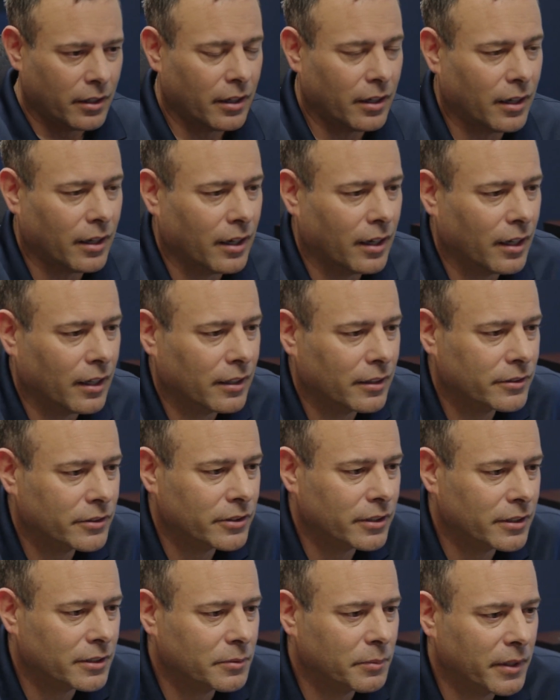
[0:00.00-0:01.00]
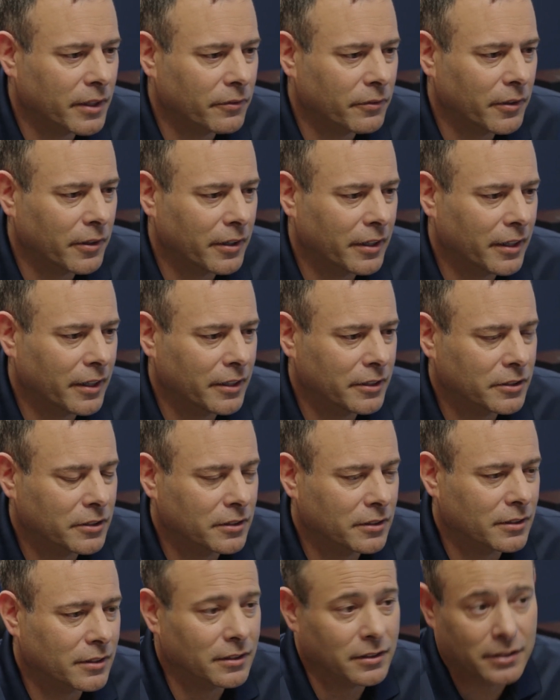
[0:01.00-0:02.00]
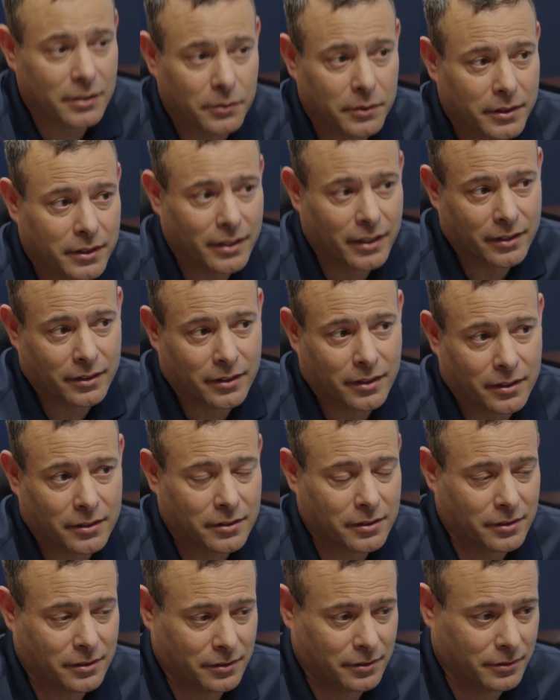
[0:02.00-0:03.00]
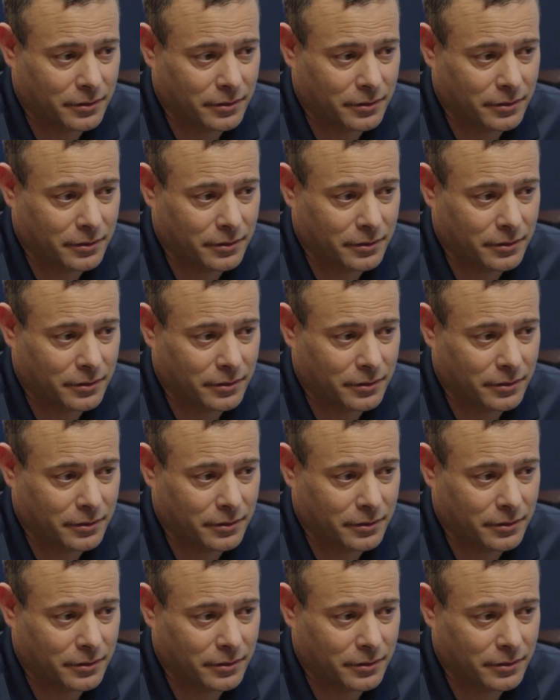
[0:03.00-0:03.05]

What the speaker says: So let's make variations. Let's see what that does.